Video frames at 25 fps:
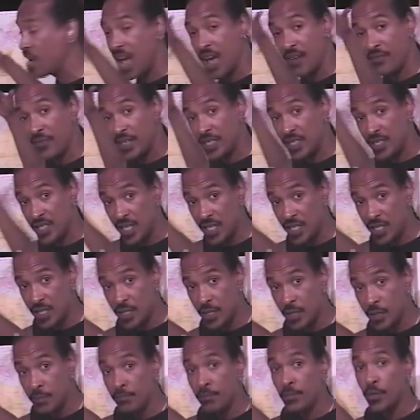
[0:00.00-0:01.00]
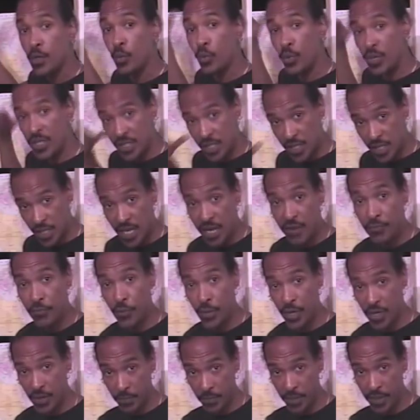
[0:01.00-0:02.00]
have existed with
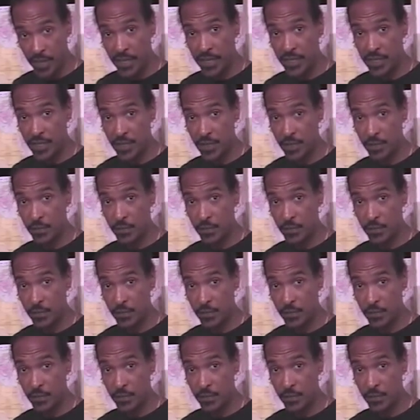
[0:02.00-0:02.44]
slavery in place.